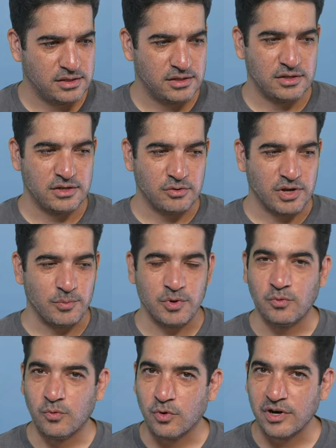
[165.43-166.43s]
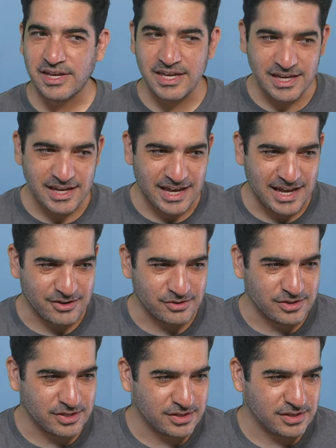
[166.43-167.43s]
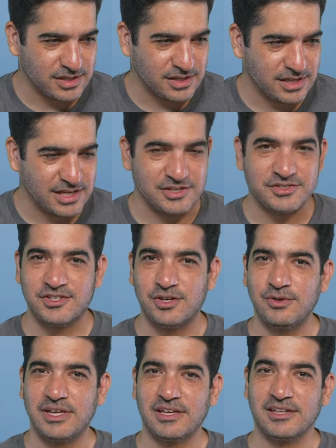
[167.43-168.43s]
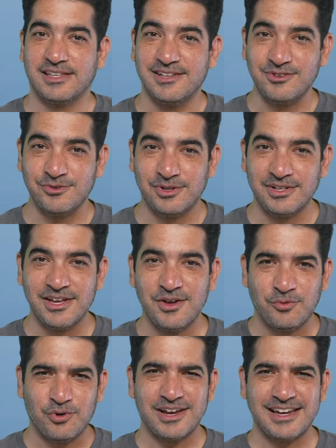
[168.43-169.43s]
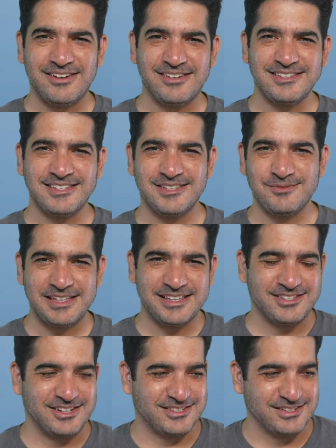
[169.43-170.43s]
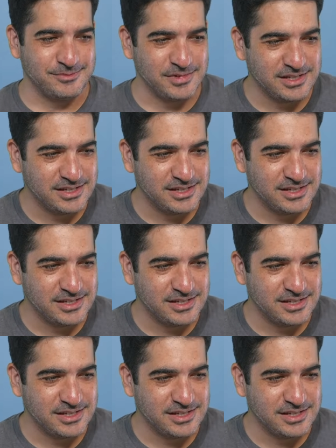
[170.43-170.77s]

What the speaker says: No cup. Working out in Estonia. That's cool. Working out and listening to me. That's awesome.